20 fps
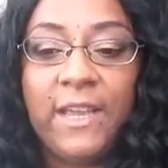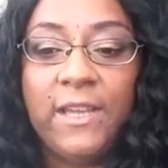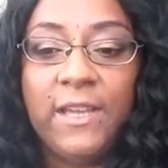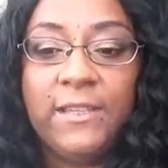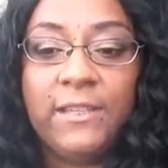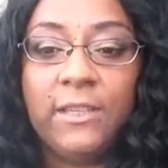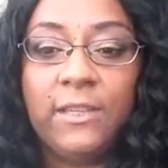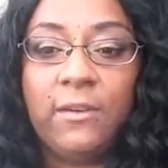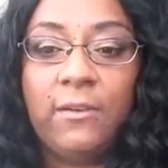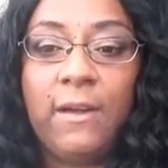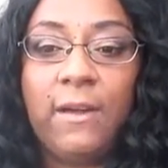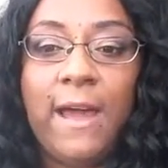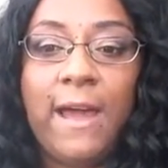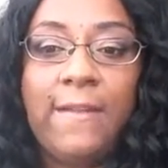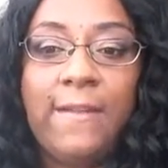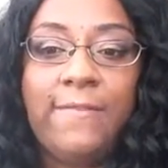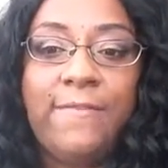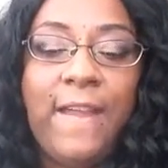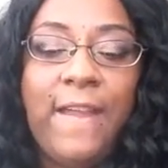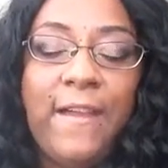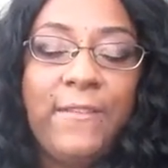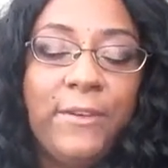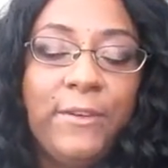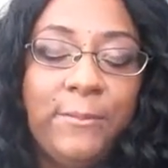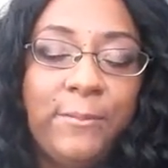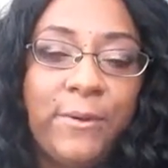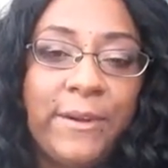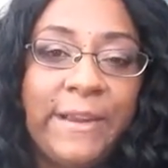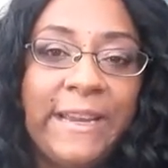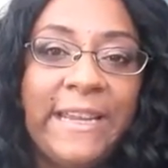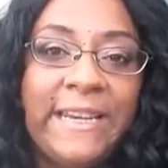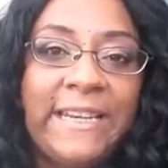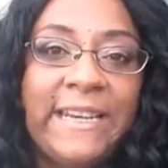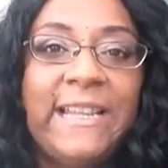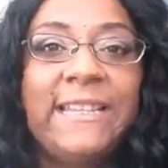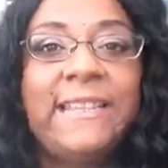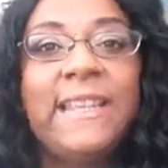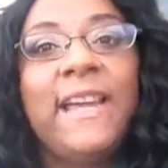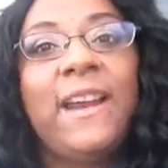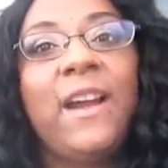So I found the brand and
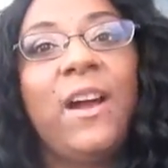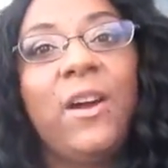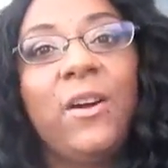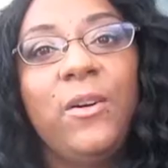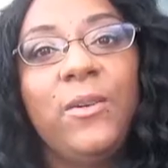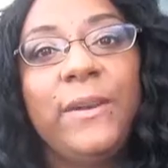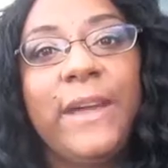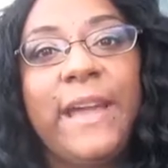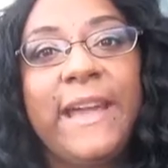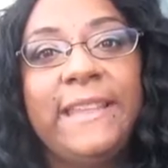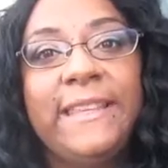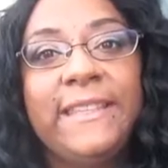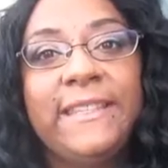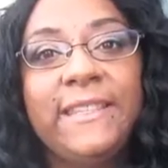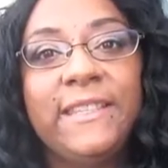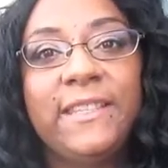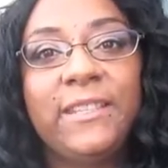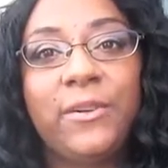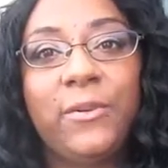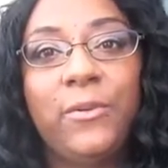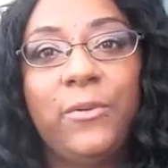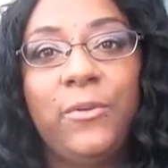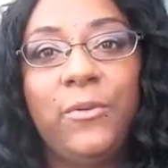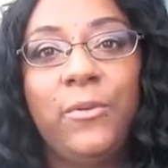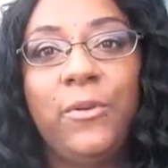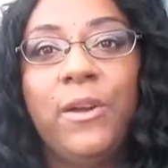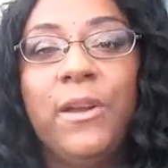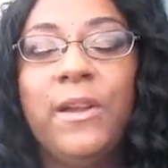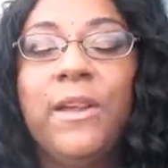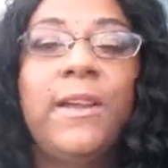I thought, oh, okay, this is cool.